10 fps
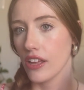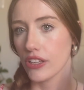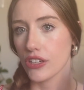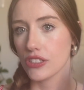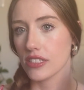
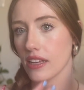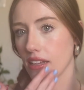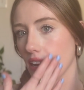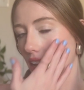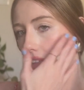your
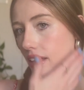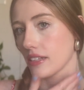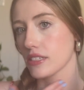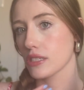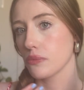skin, getting that
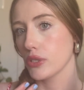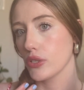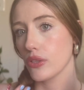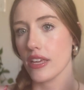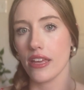
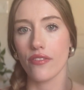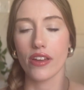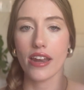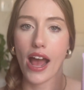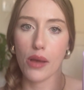smooth,
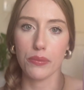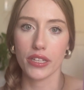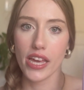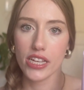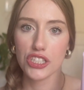even
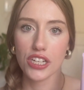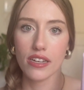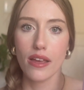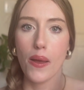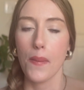
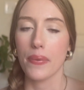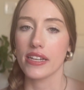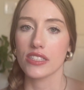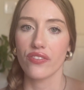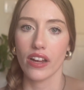application, but
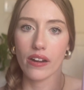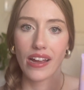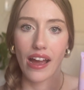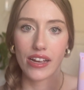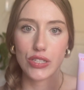it's very
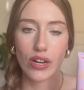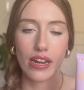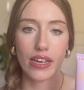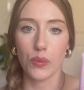hydrating.